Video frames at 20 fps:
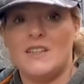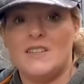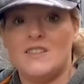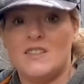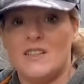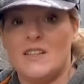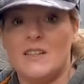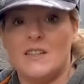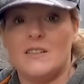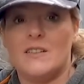need
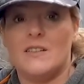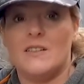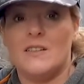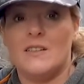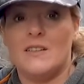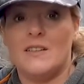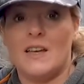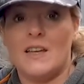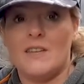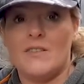to
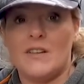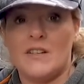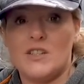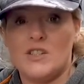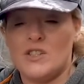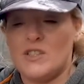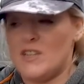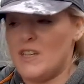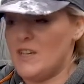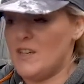get your
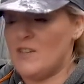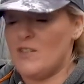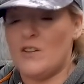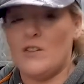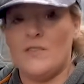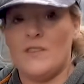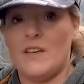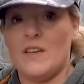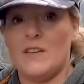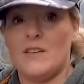engine turned
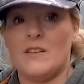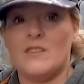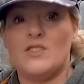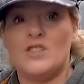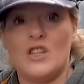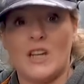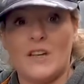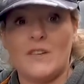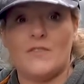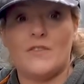over and
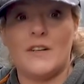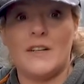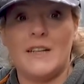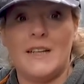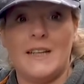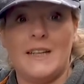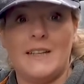check for any